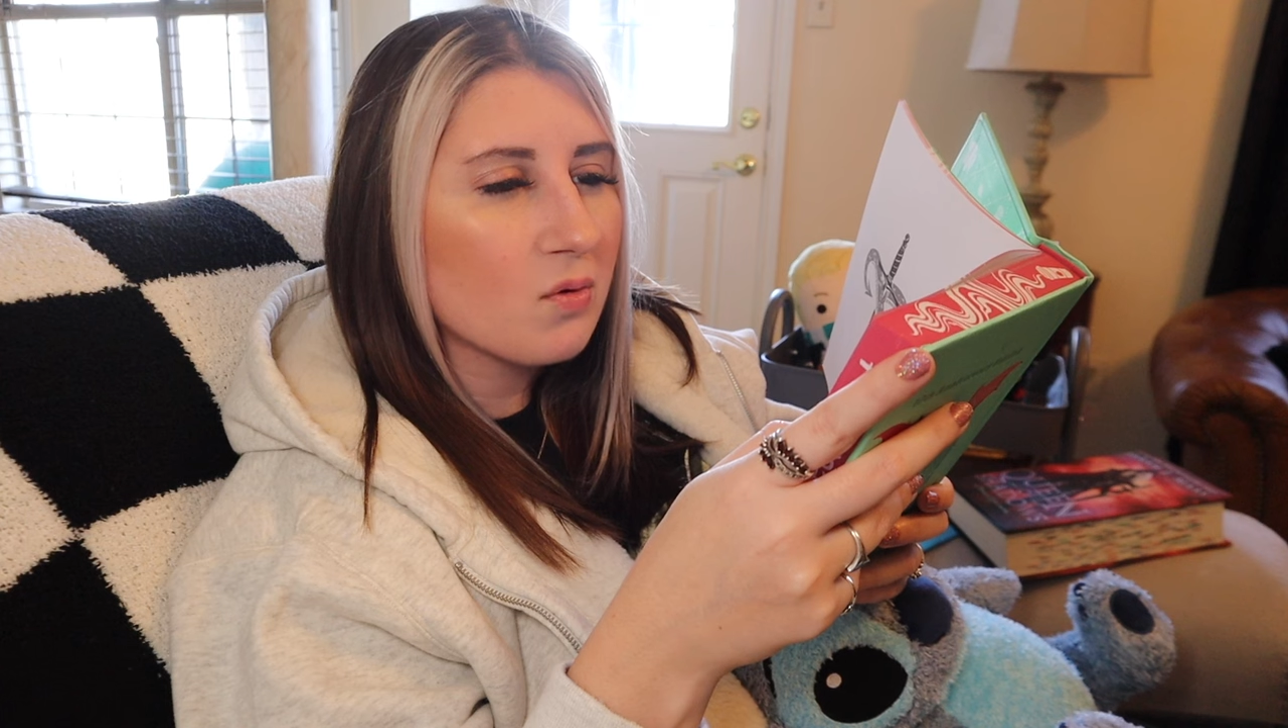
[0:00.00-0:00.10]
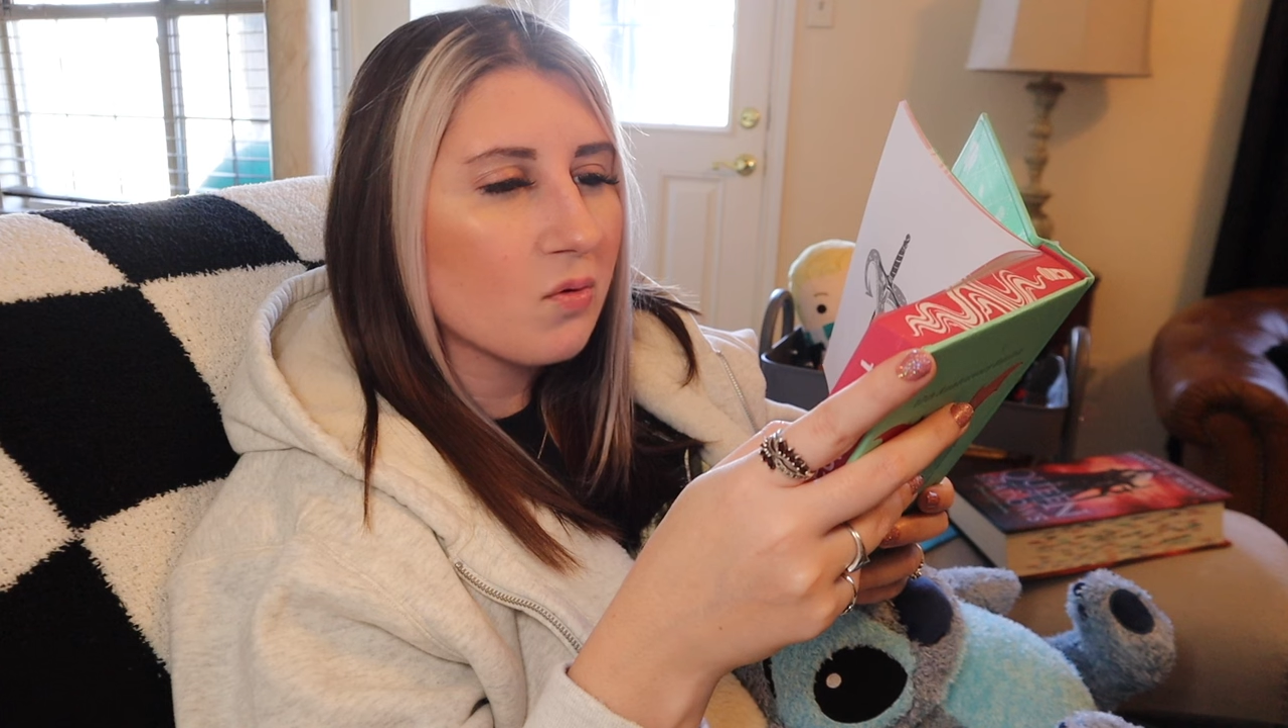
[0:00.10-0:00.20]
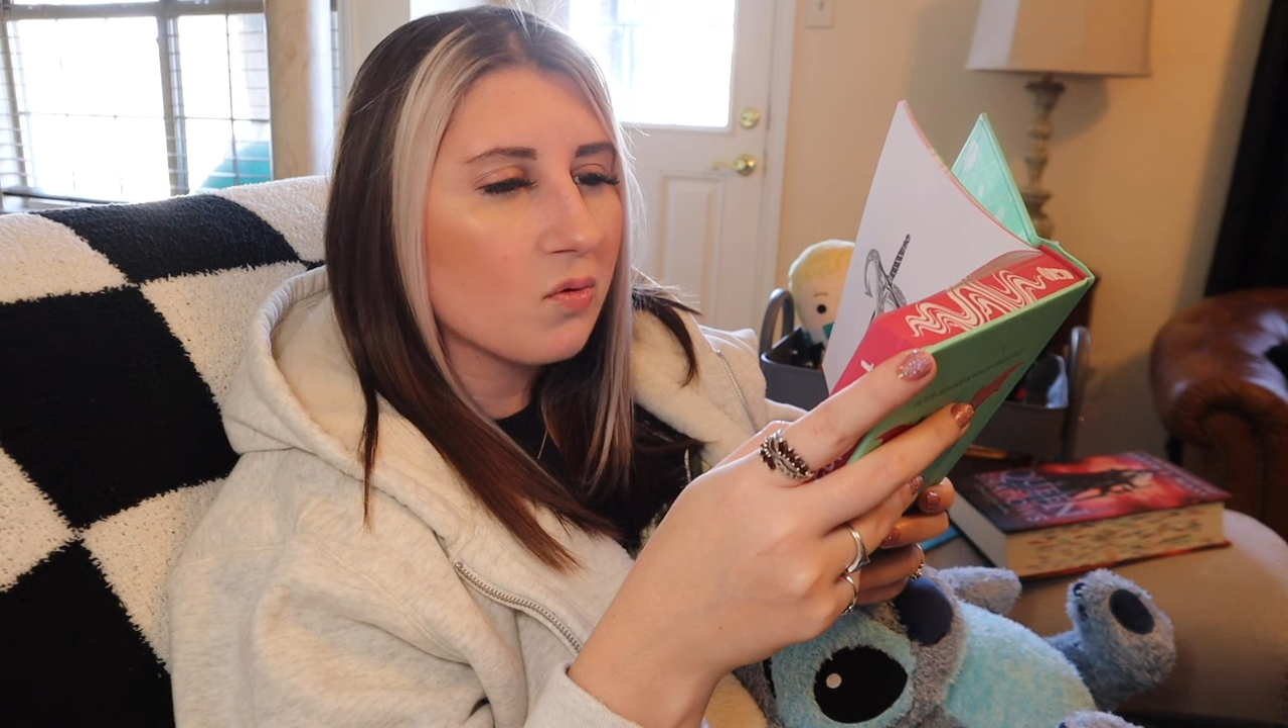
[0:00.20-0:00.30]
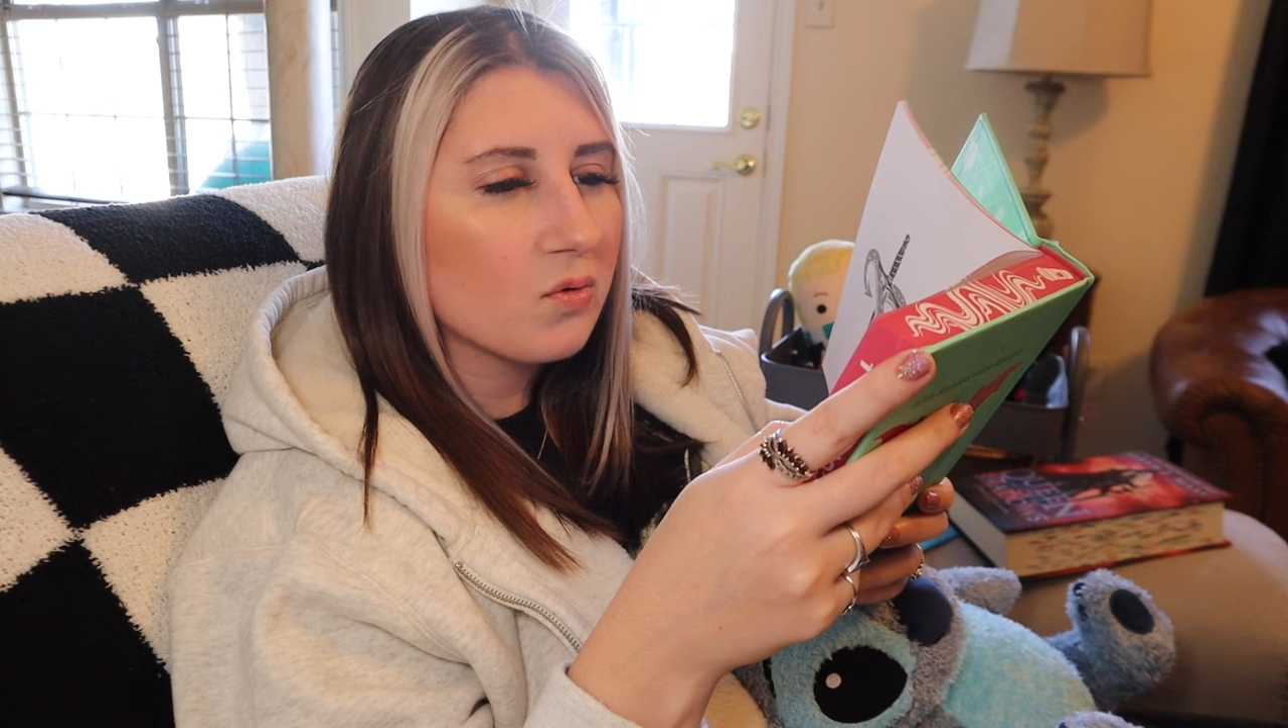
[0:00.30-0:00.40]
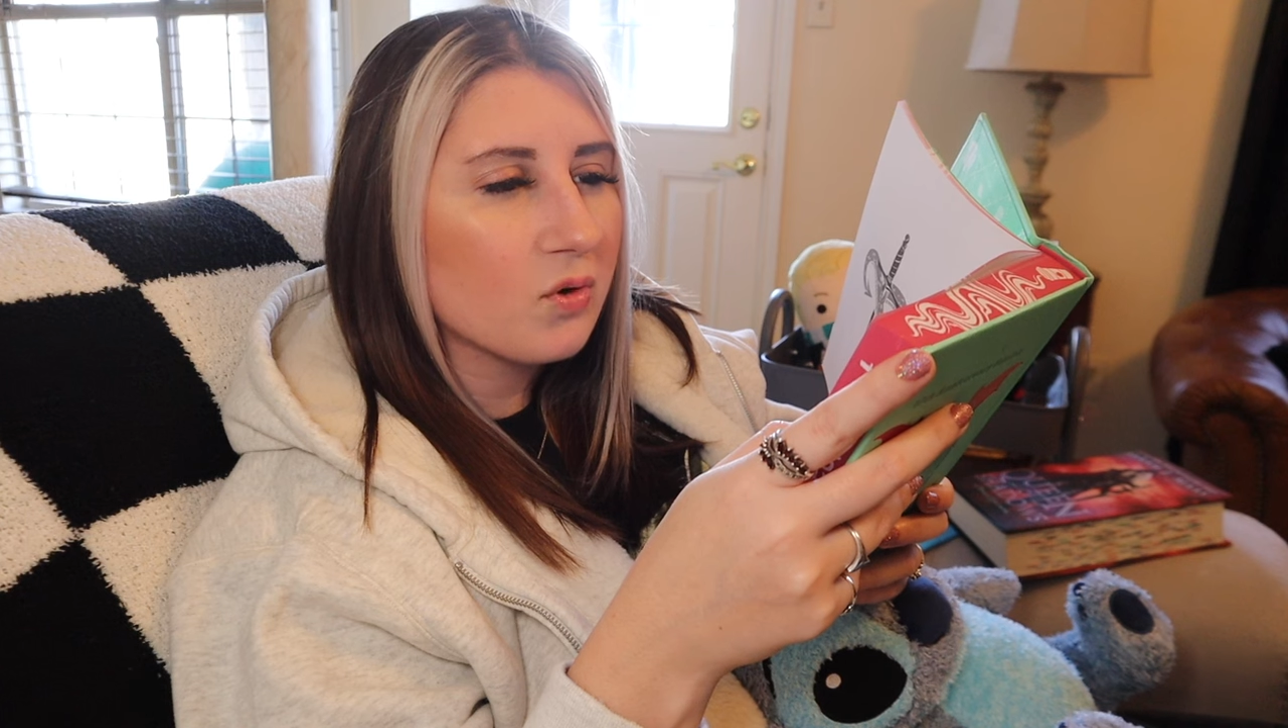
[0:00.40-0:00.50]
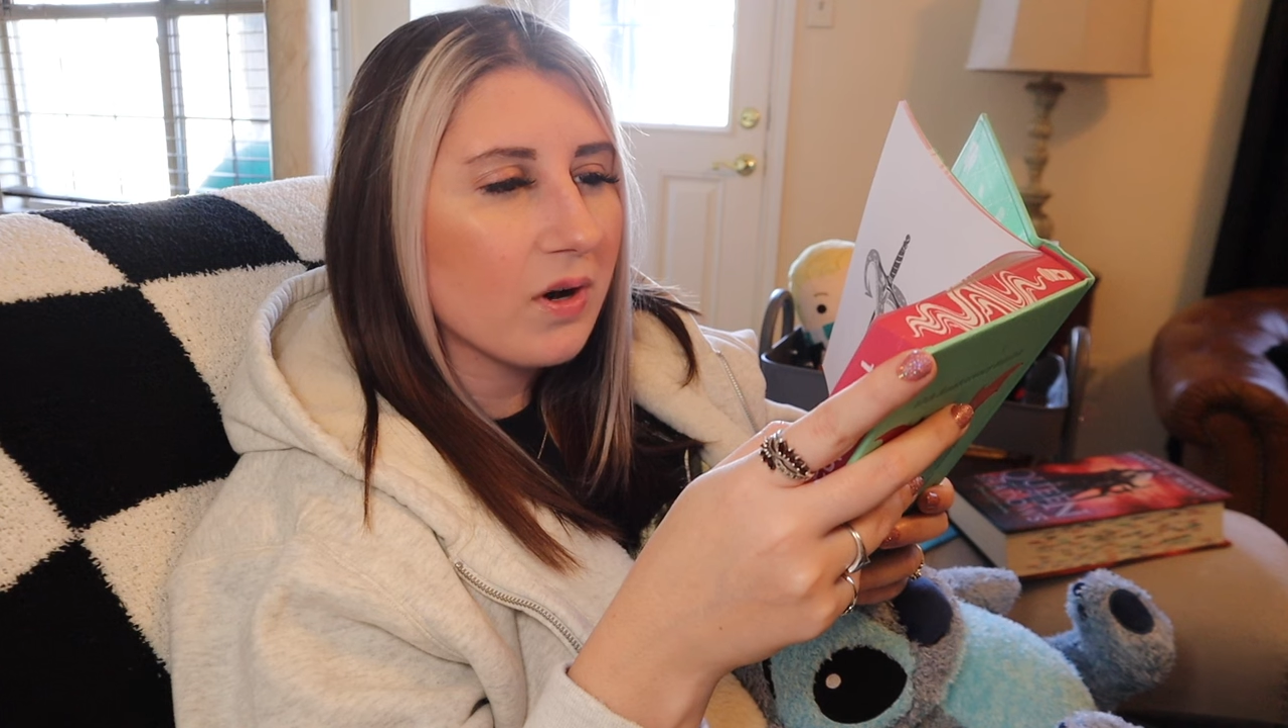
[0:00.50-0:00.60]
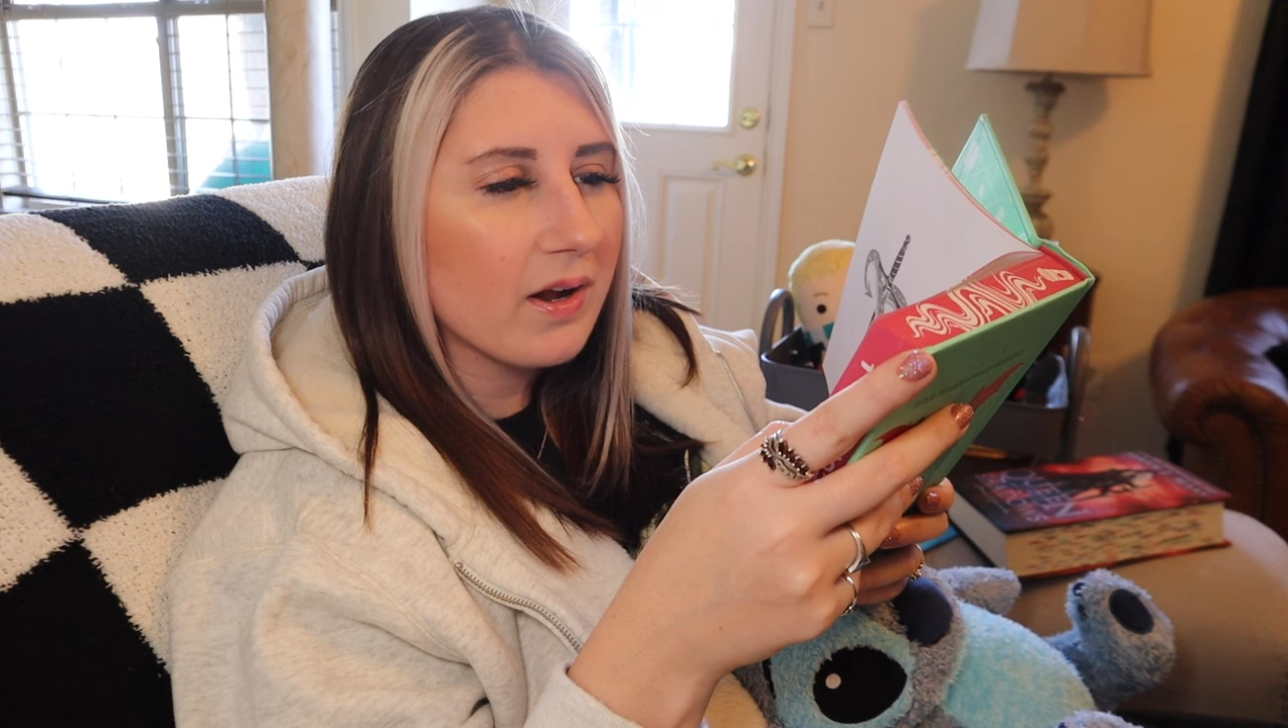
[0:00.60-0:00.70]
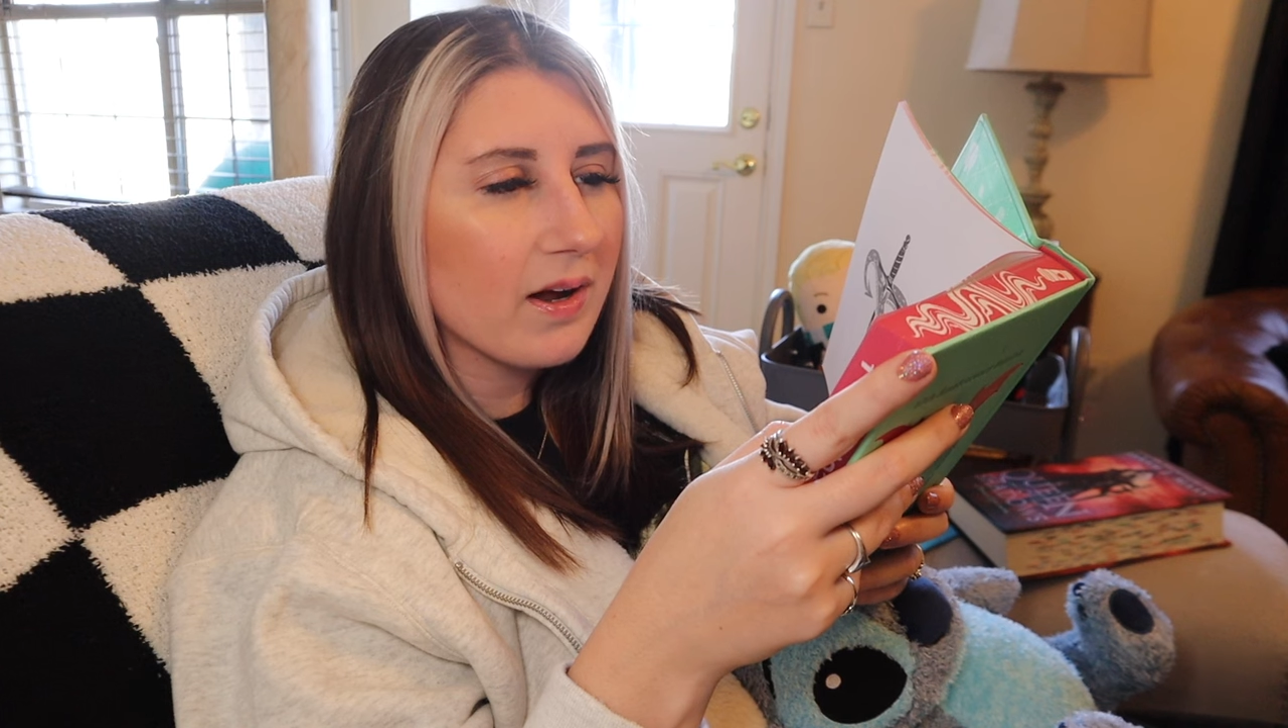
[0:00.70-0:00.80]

cold gray